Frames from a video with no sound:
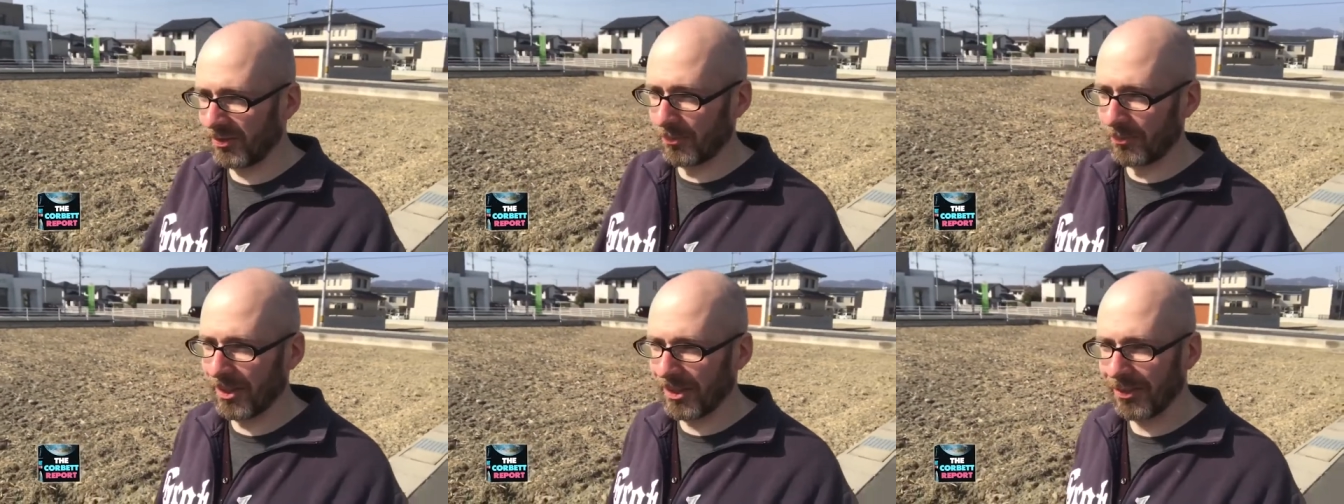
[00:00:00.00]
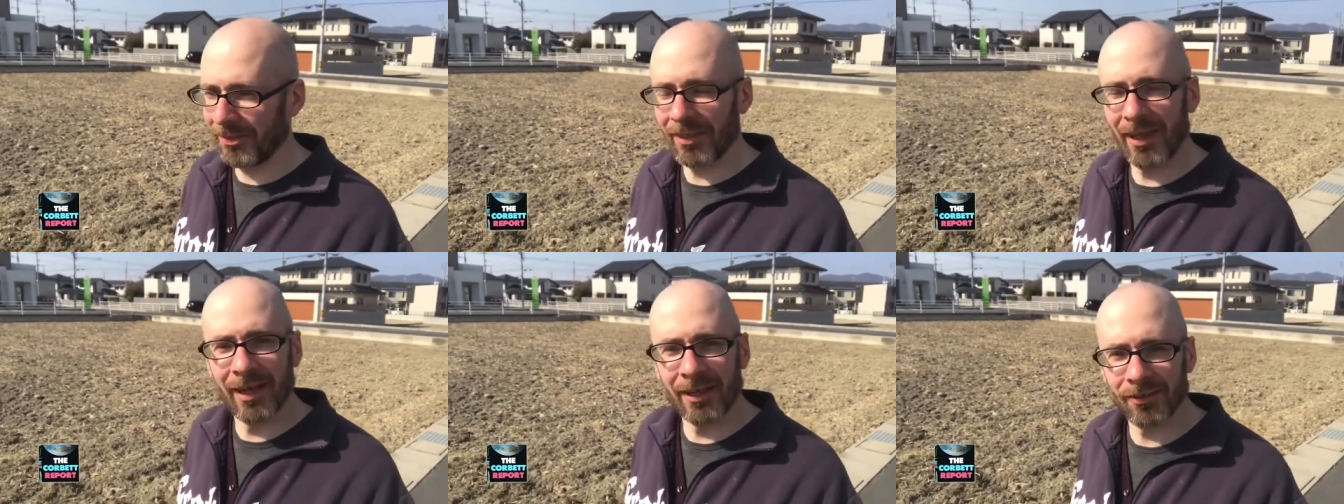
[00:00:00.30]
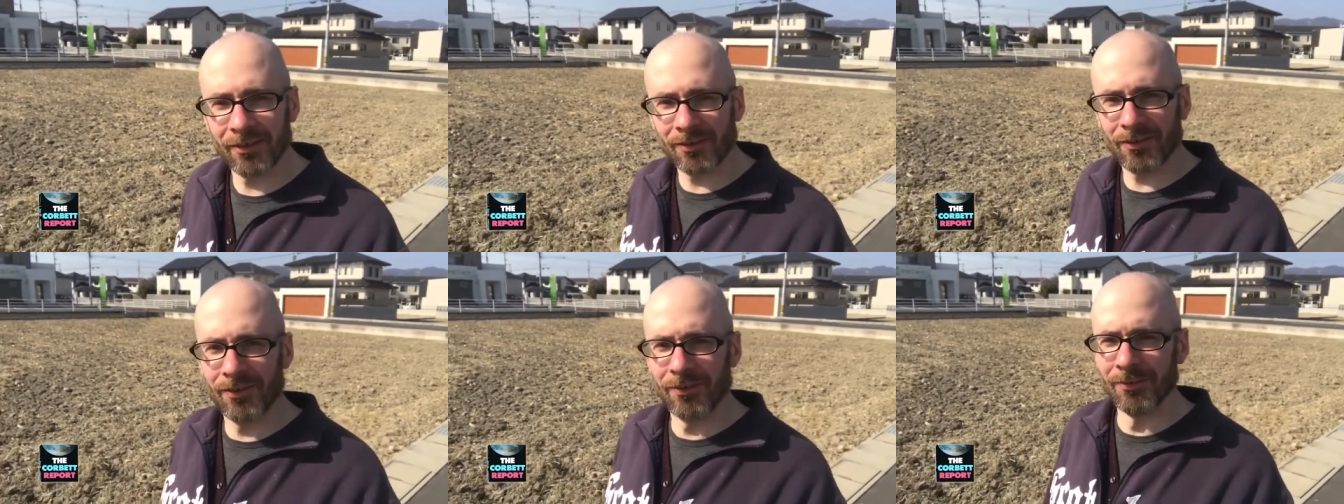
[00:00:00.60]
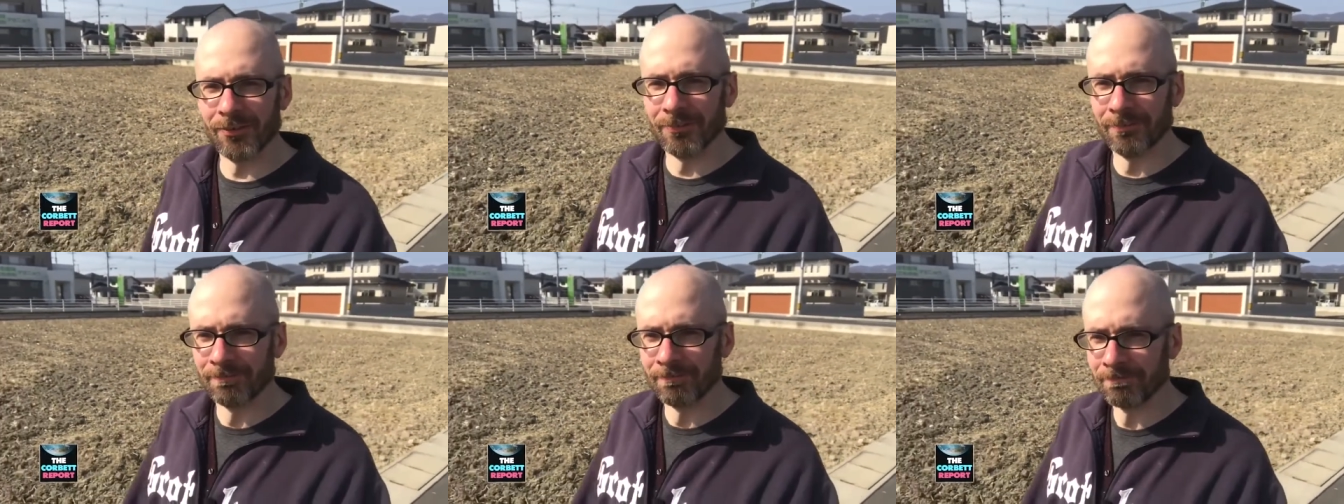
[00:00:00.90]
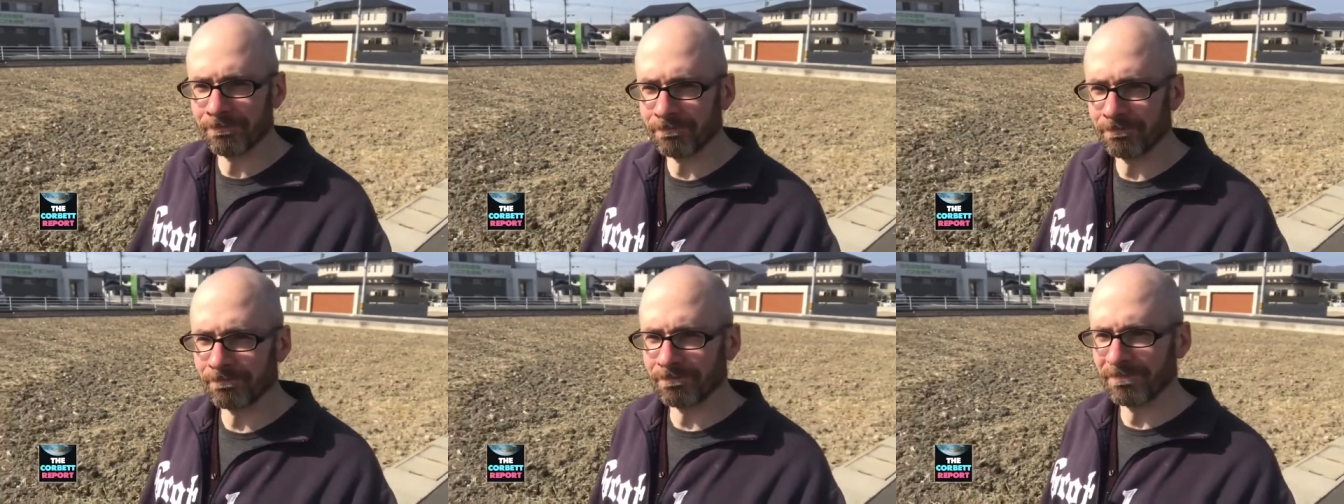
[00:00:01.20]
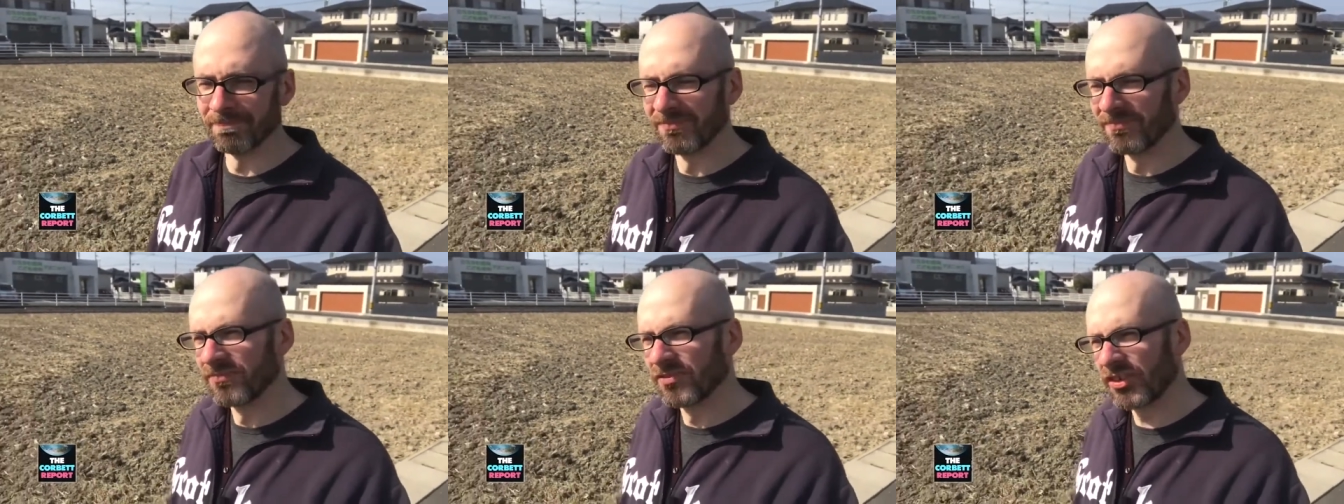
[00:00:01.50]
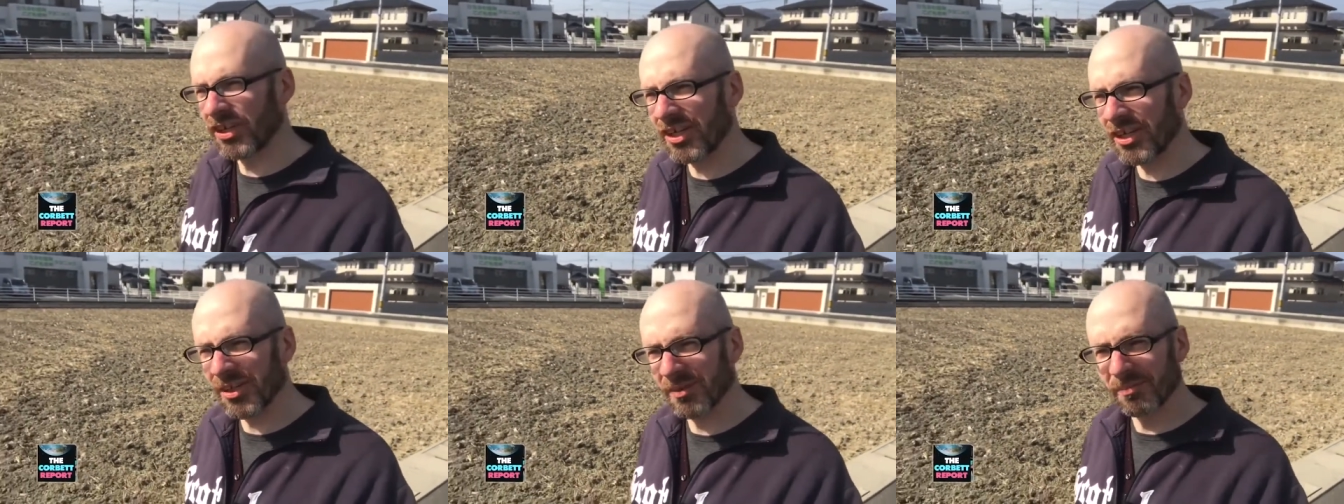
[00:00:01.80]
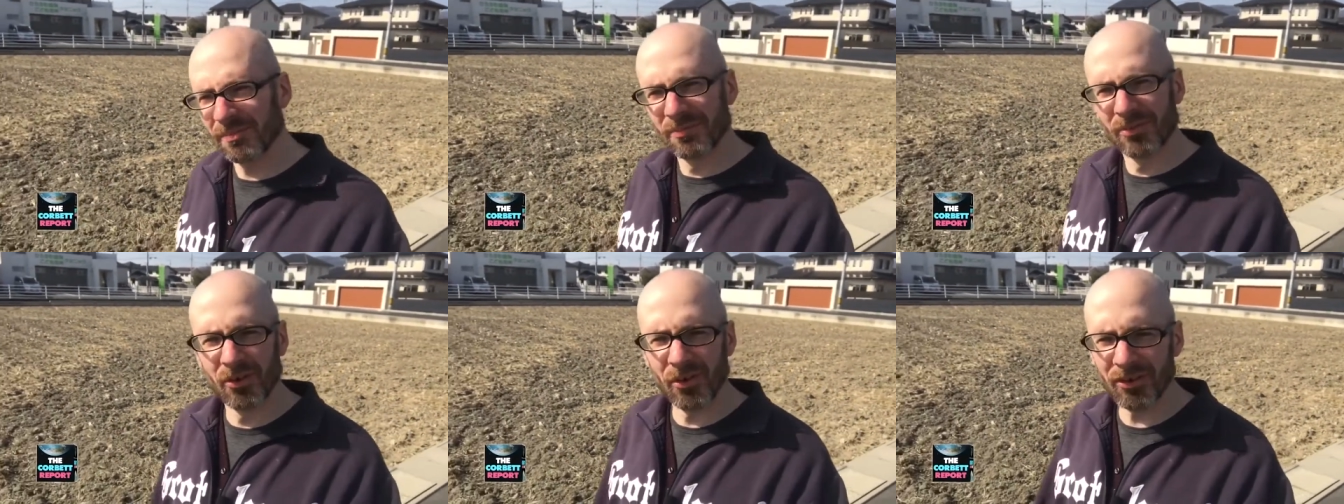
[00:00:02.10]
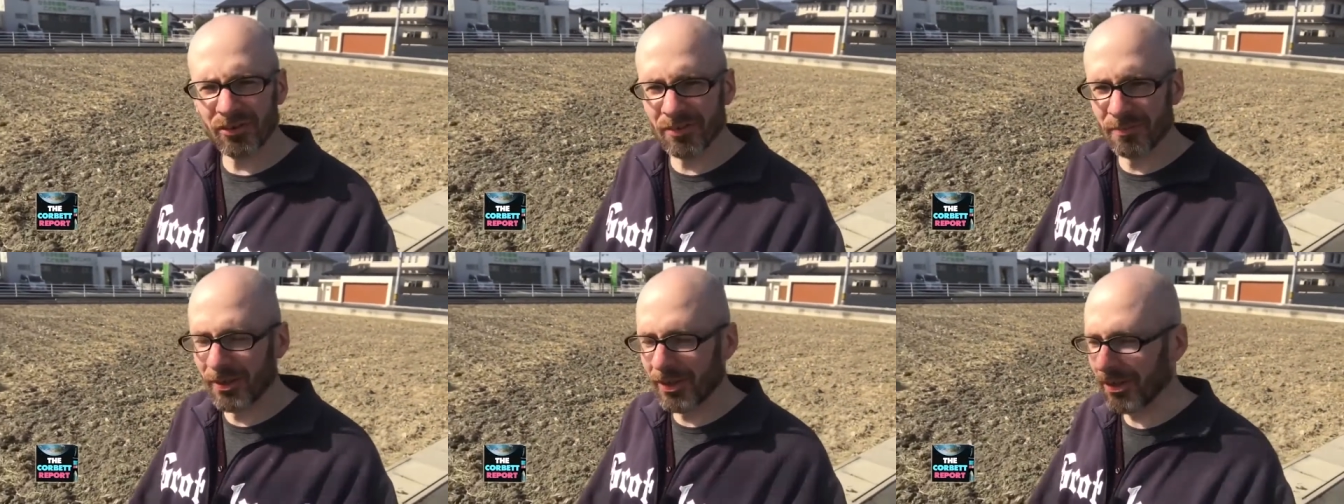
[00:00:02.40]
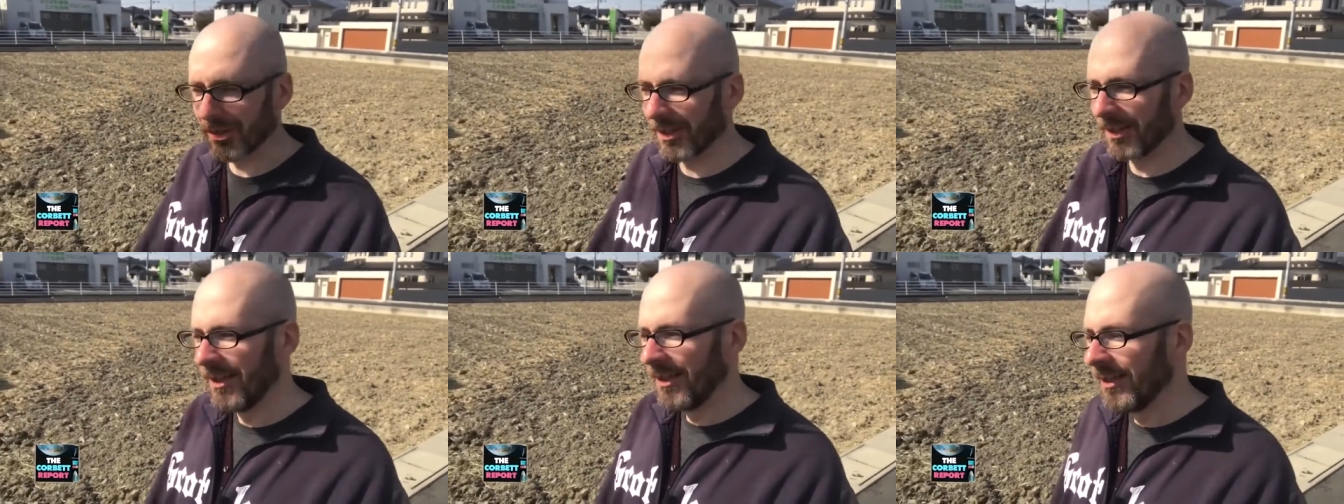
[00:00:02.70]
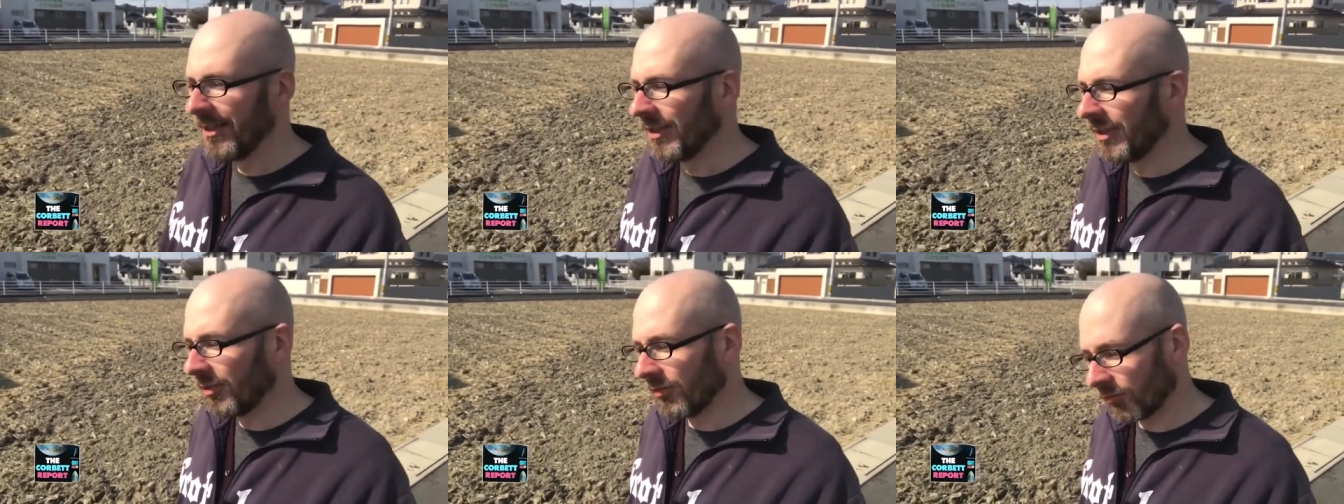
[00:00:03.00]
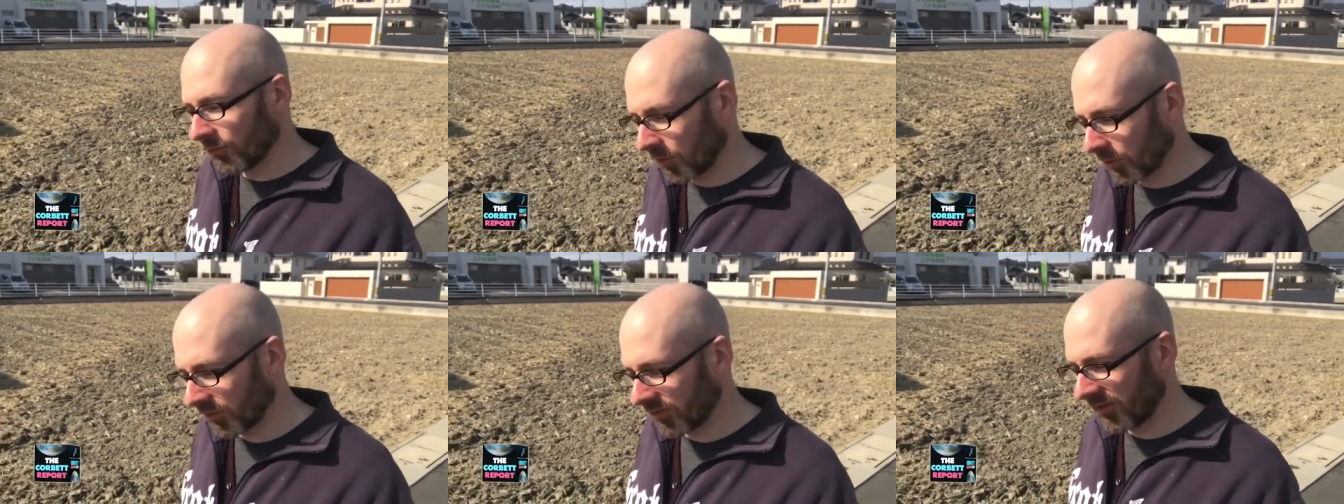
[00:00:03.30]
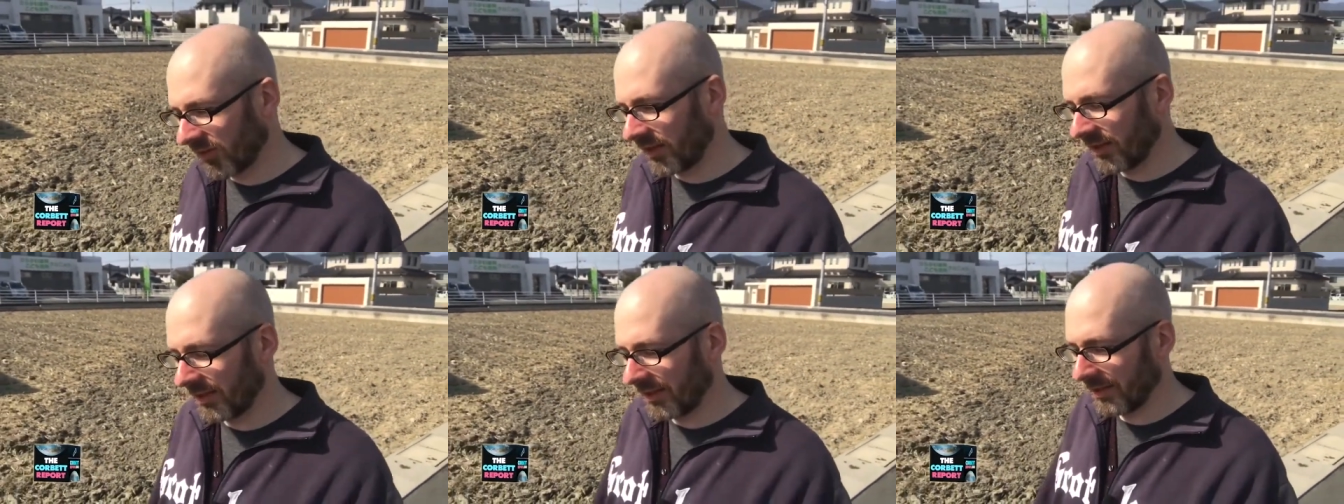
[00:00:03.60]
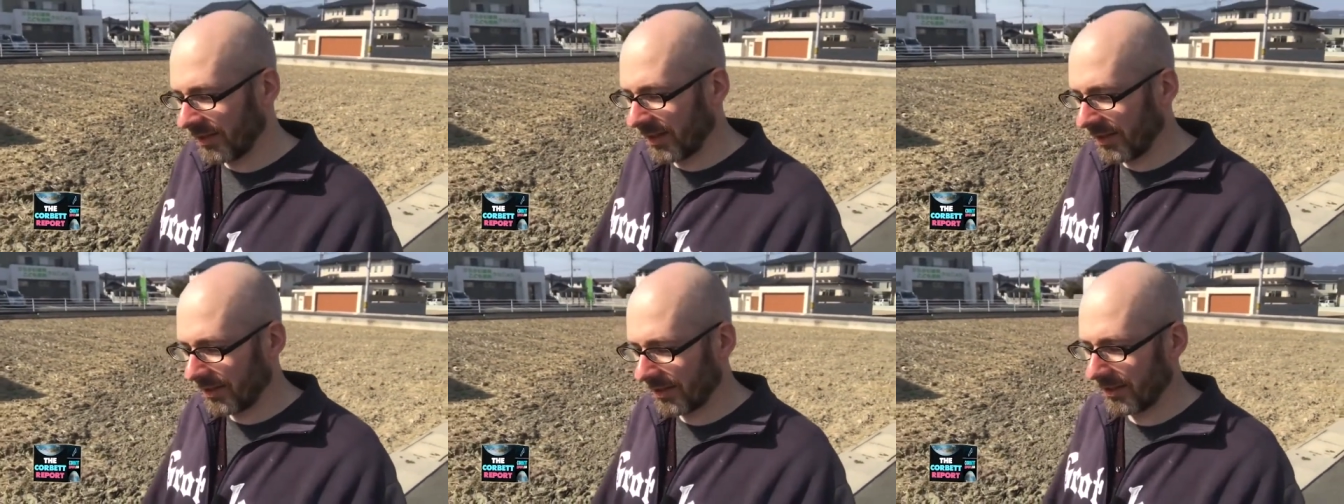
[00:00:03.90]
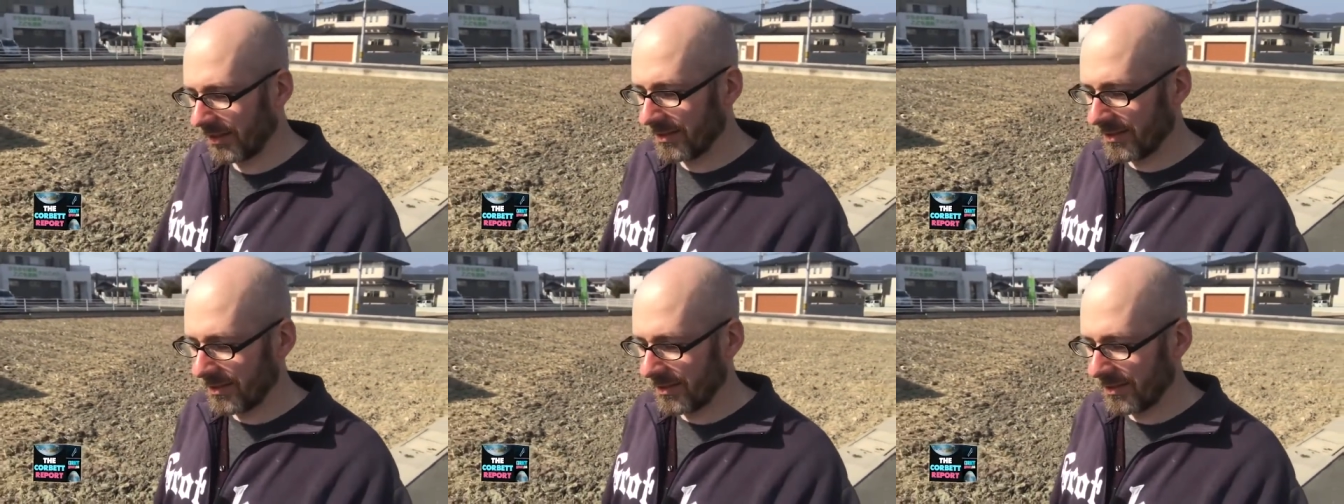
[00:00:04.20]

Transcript: So my thanks to Jacob question mark for sending that